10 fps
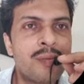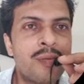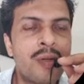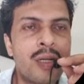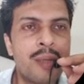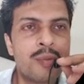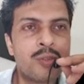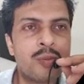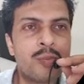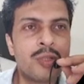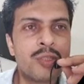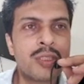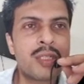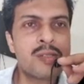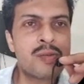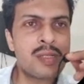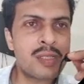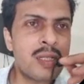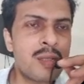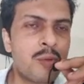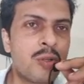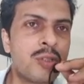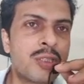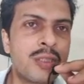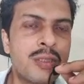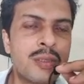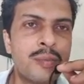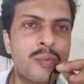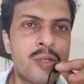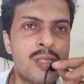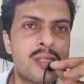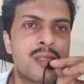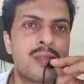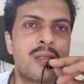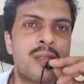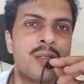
for amplitude modulation as well as any modulation process.